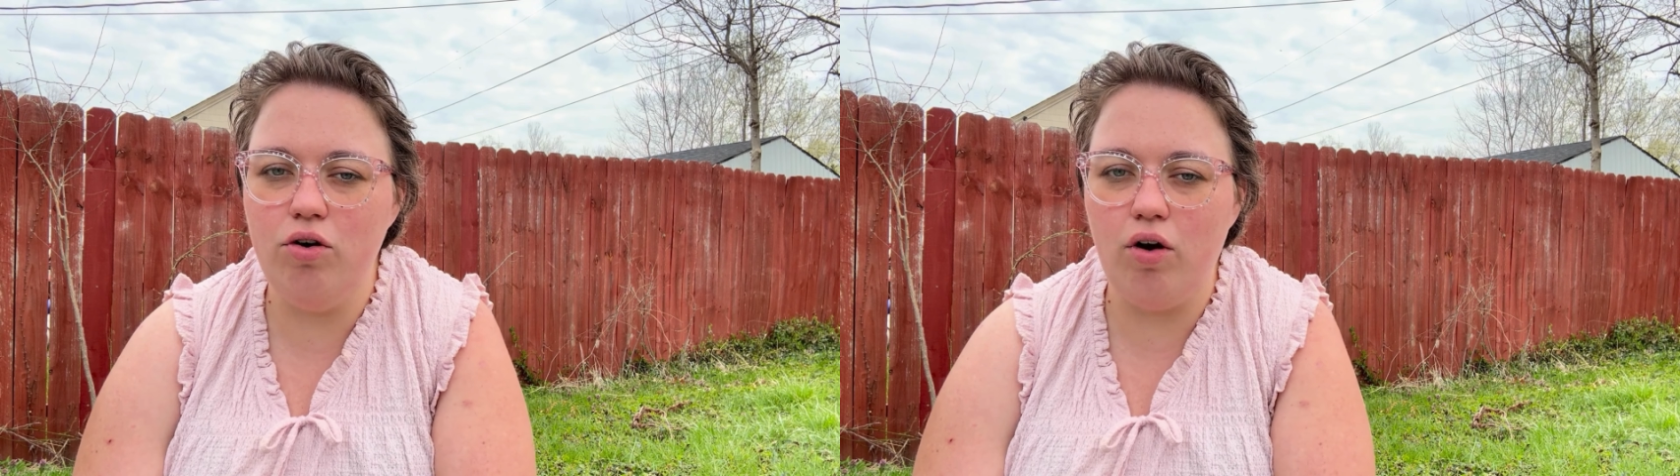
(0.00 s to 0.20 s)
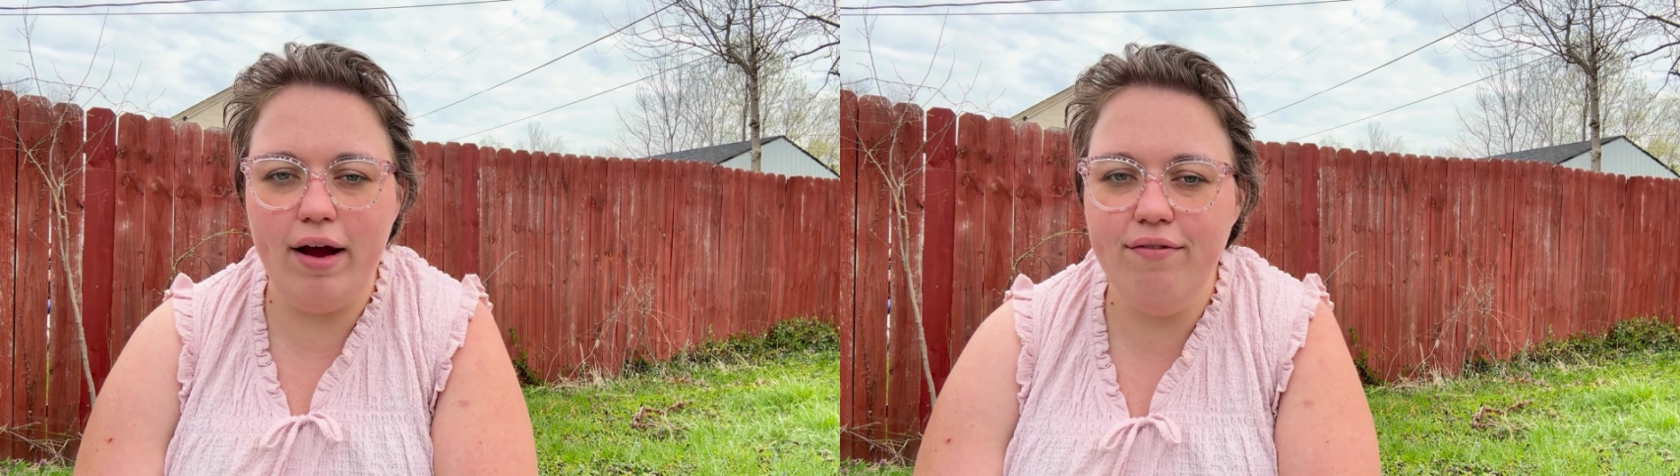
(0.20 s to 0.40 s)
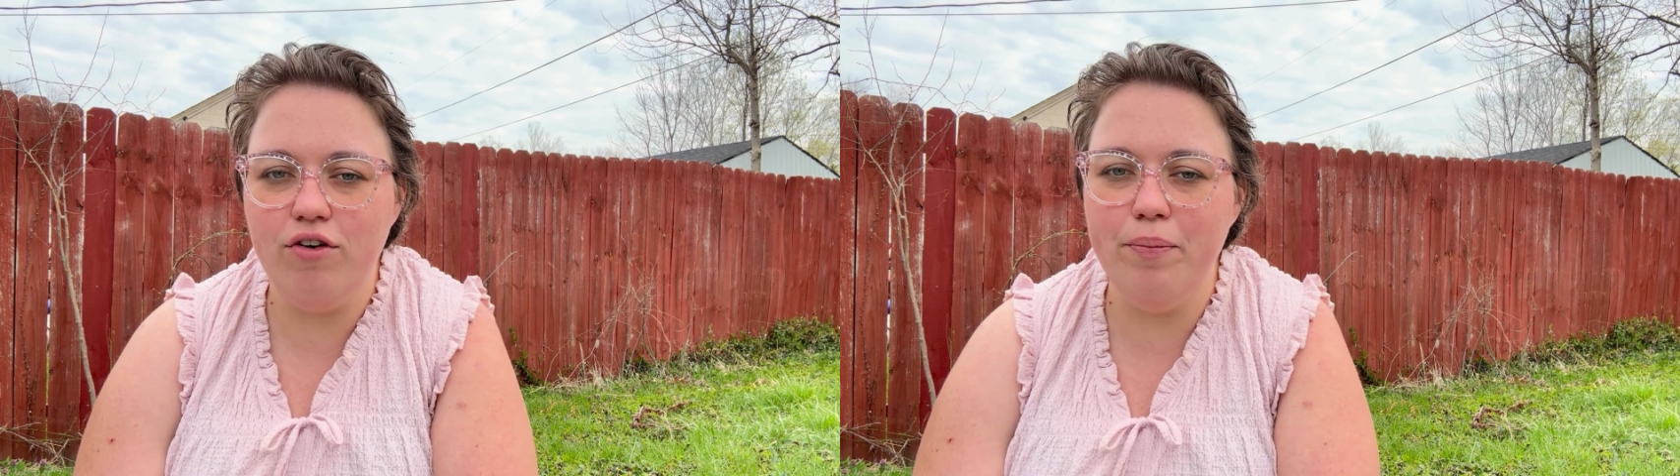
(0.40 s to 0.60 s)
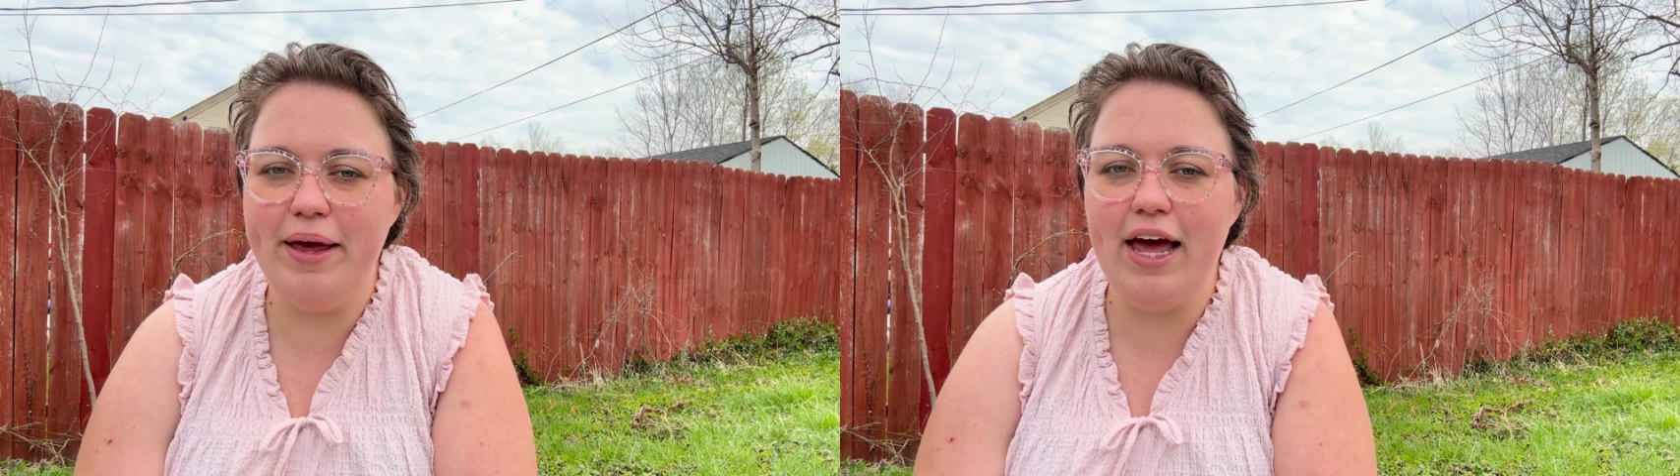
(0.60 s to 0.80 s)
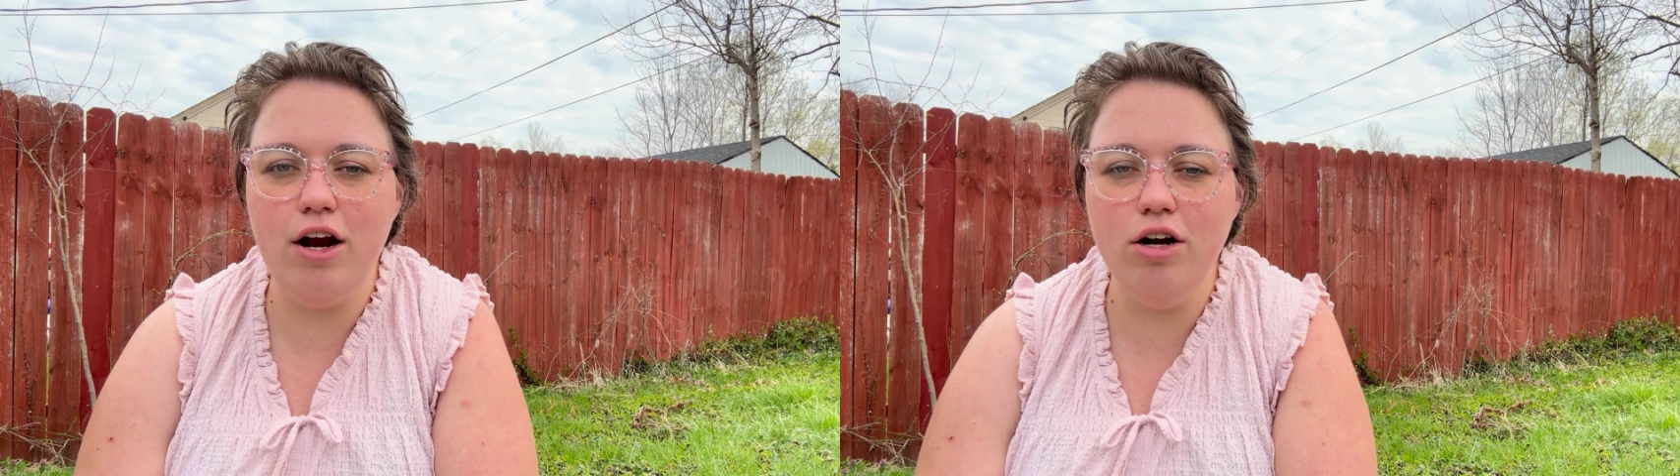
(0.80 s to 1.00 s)
great for
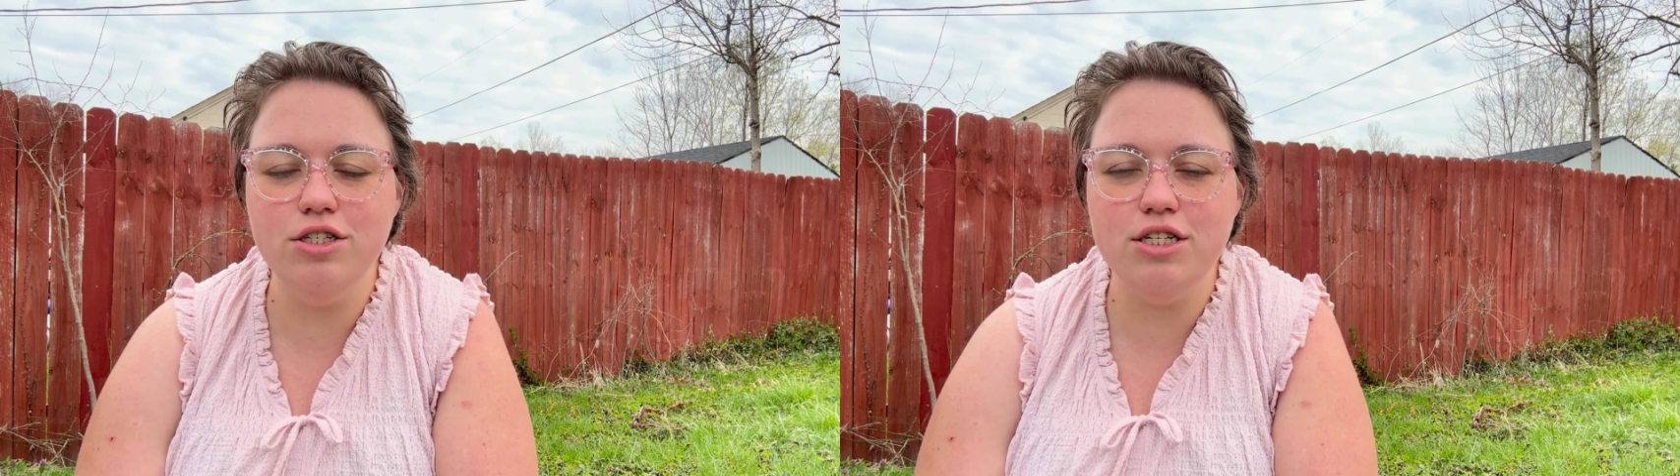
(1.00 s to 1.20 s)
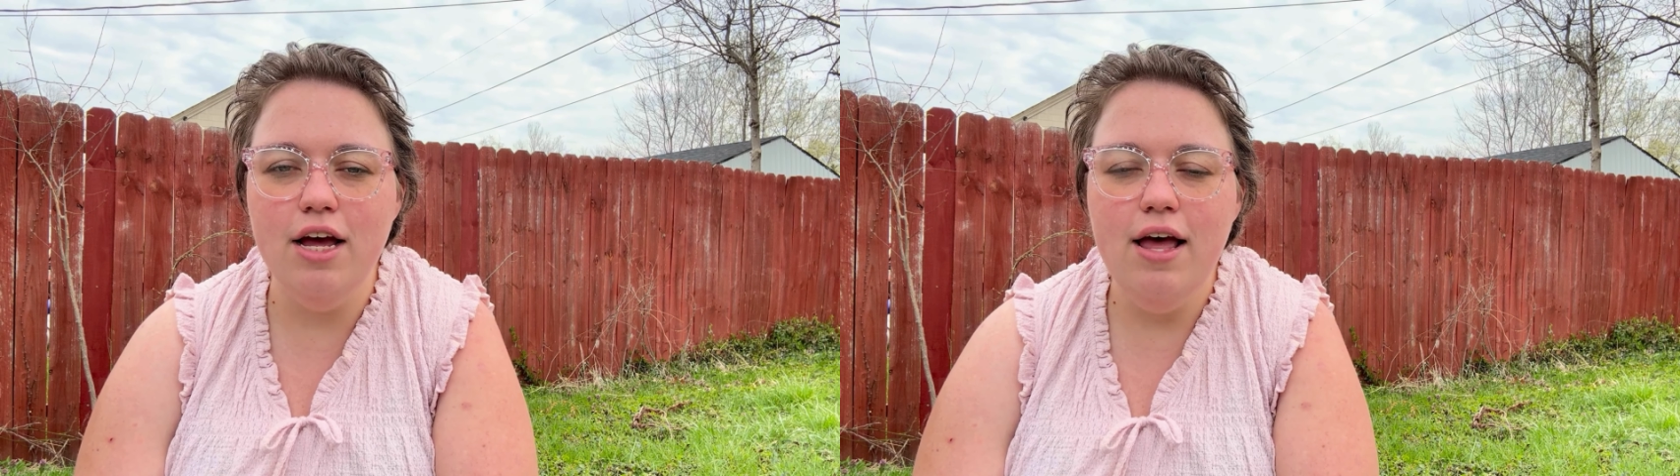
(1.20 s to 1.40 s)
beginners.